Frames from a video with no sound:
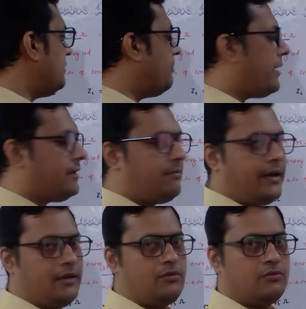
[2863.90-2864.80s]
pi
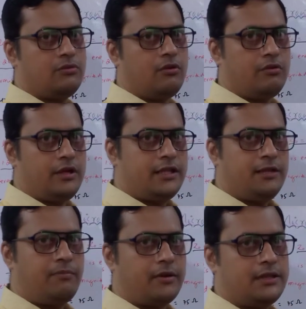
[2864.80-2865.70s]
by 2, only the
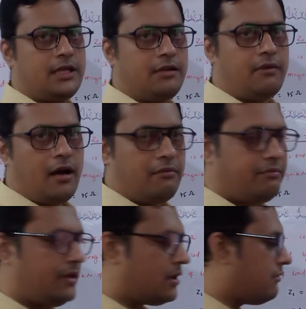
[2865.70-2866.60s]
positive half we
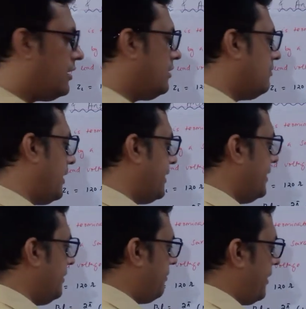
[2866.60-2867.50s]
are going to
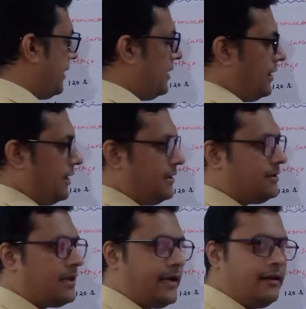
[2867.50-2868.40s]
identify, that is
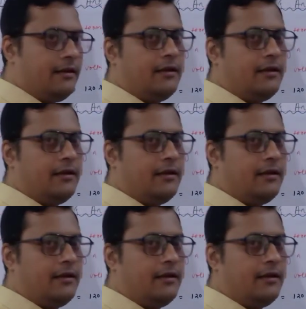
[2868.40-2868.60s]
sine